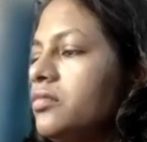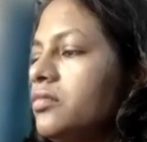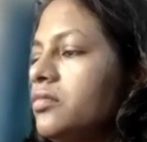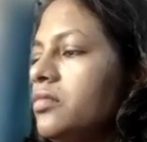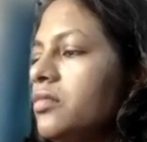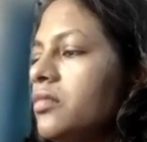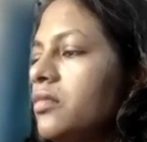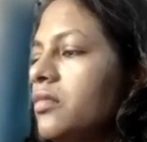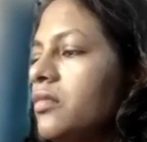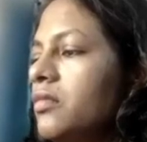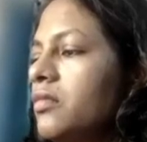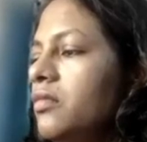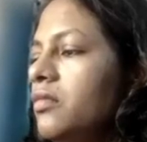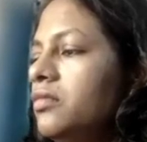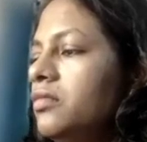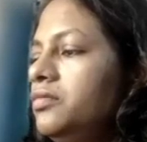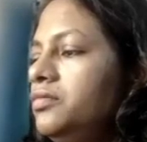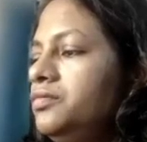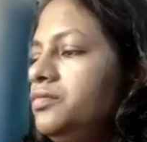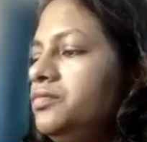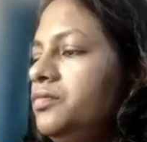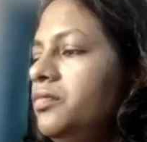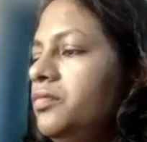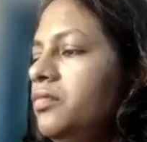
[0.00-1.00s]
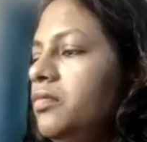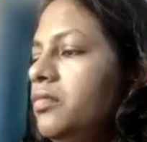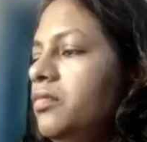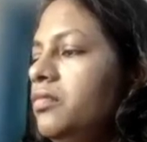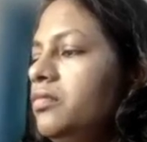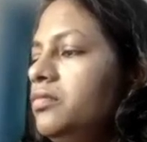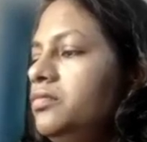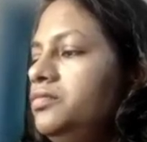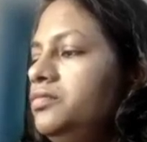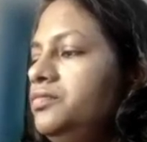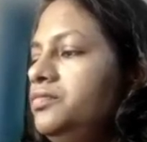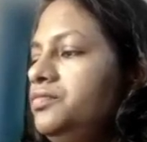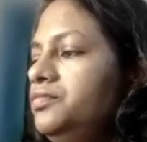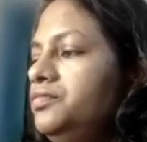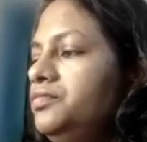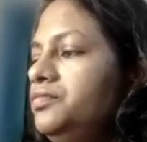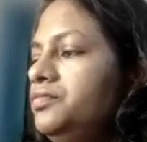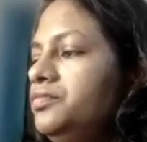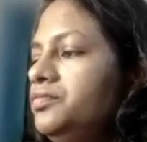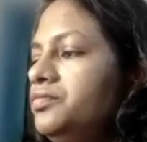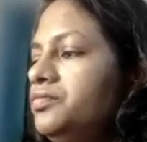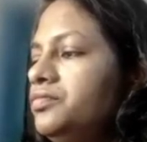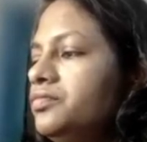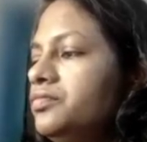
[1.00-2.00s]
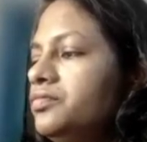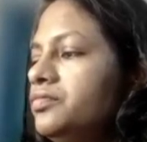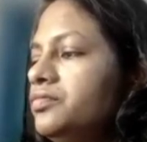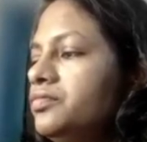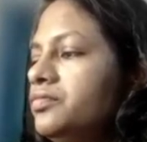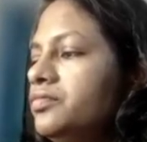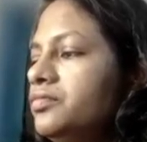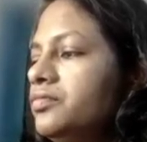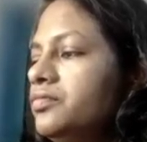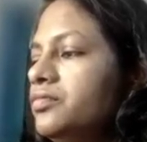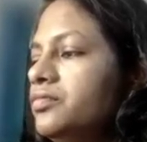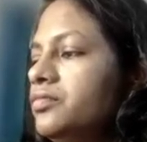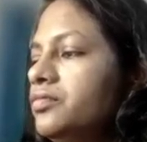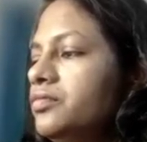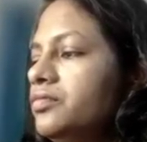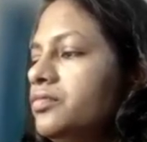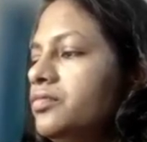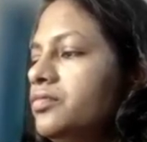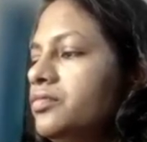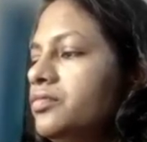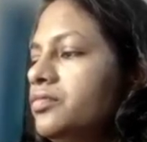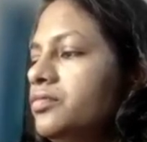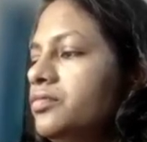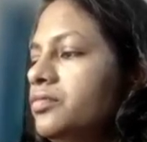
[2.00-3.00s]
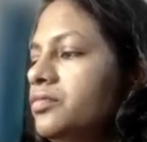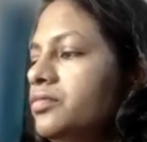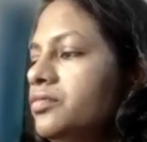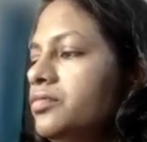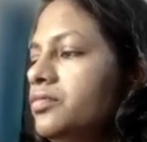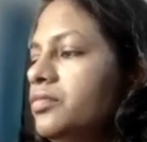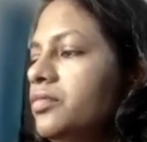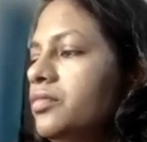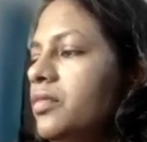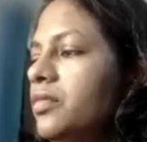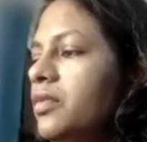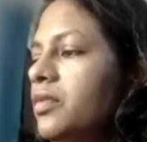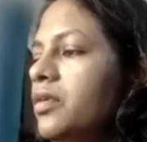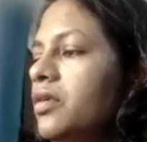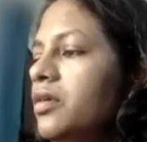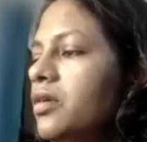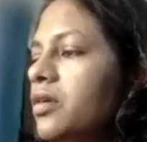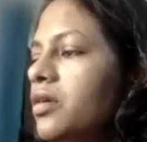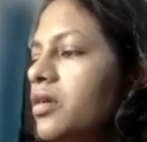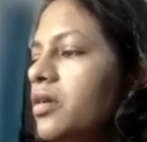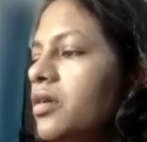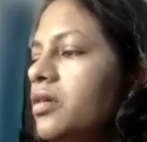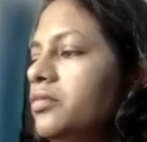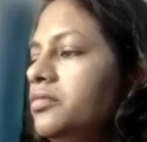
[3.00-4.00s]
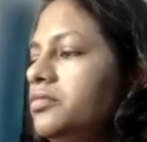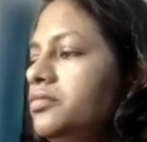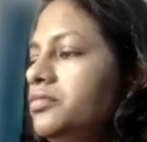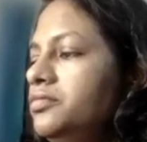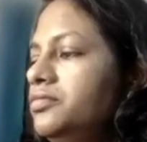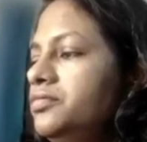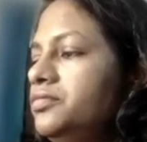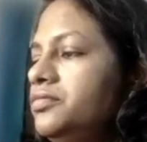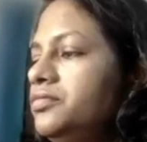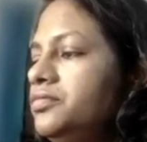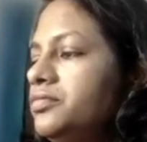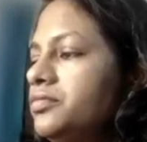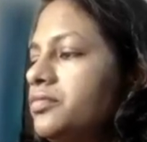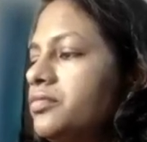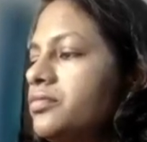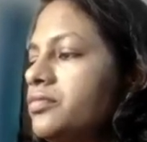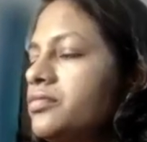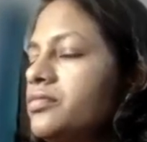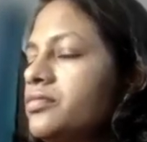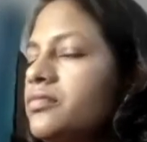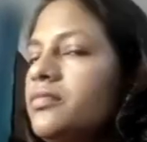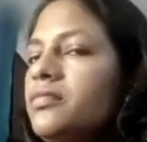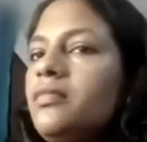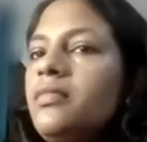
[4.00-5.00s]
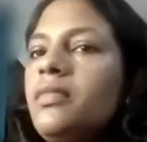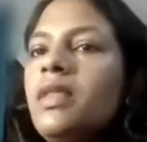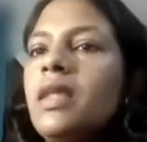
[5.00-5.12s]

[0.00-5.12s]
(silence)